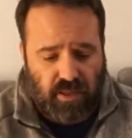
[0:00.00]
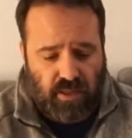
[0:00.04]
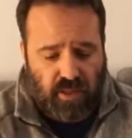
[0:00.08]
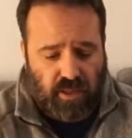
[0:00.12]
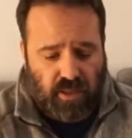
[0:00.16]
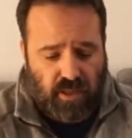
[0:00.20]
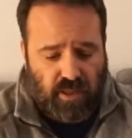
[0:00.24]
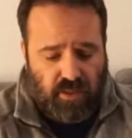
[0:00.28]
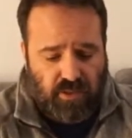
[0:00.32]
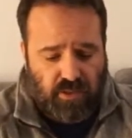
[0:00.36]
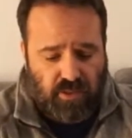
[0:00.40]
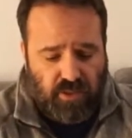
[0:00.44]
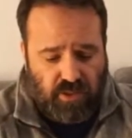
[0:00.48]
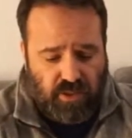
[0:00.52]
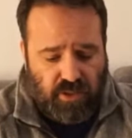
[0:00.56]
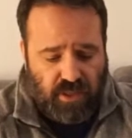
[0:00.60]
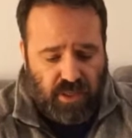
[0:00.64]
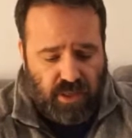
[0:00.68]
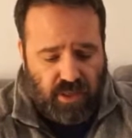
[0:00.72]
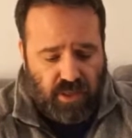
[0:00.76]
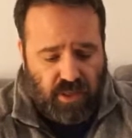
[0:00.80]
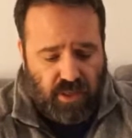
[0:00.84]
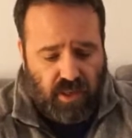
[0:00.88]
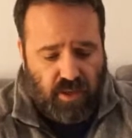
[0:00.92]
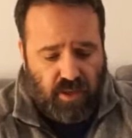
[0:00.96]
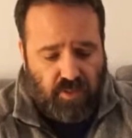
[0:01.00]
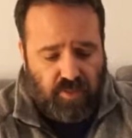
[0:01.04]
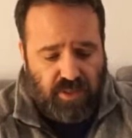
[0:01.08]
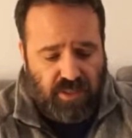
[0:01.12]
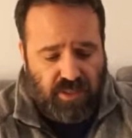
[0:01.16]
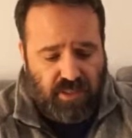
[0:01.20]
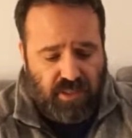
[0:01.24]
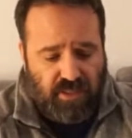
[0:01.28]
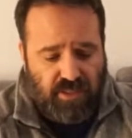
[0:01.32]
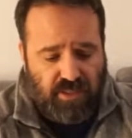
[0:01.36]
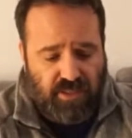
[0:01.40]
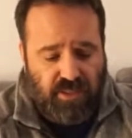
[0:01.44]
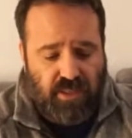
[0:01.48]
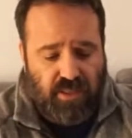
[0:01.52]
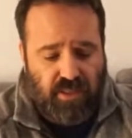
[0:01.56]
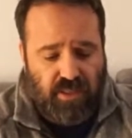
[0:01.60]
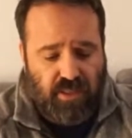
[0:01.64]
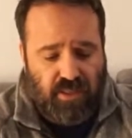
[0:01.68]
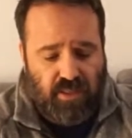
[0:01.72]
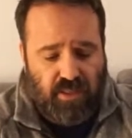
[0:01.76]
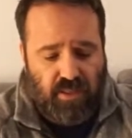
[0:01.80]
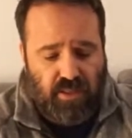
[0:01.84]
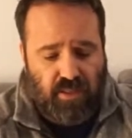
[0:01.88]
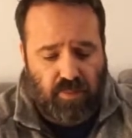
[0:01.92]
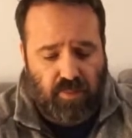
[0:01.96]
And today I'll be testing
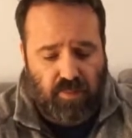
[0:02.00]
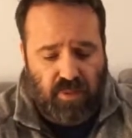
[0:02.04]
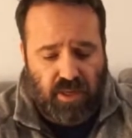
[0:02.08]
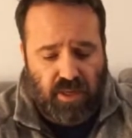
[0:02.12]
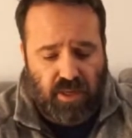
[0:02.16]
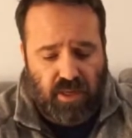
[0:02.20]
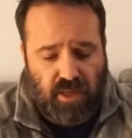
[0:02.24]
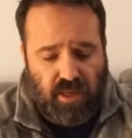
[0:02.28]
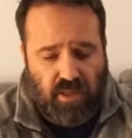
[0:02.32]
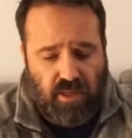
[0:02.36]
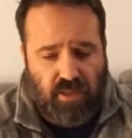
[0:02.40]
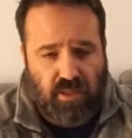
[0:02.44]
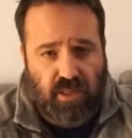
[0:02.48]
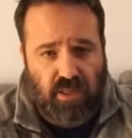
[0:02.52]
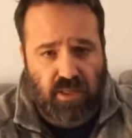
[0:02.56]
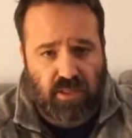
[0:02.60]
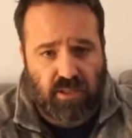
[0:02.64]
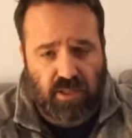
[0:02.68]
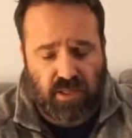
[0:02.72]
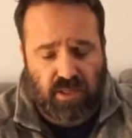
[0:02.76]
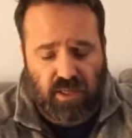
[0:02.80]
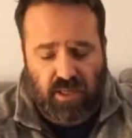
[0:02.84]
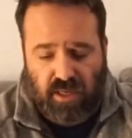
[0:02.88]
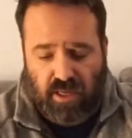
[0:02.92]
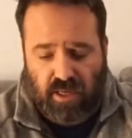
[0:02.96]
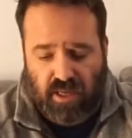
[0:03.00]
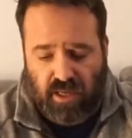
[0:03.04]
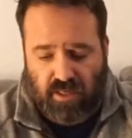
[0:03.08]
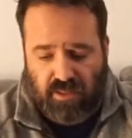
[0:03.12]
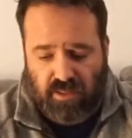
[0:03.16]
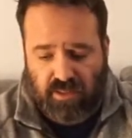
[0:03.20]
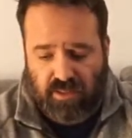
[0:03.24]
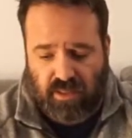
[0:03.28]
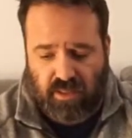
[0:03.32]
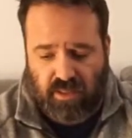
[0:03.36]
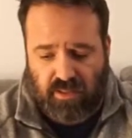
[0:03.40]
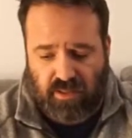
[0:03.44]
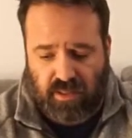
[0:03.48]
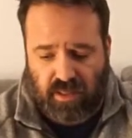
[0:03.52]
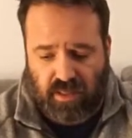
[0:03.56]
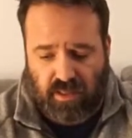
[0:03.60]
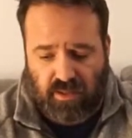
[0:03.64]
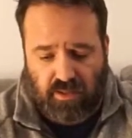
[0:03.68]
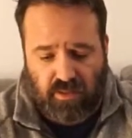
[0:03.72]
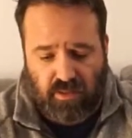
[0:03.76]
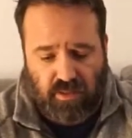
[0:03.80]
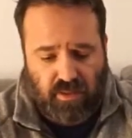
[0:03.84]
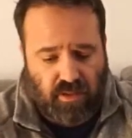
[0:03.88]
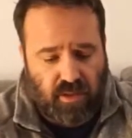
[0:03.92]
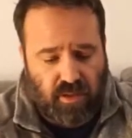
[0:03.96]
the Männer Handtasche
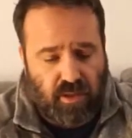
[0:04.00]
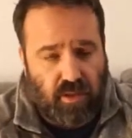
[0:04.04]
XXL.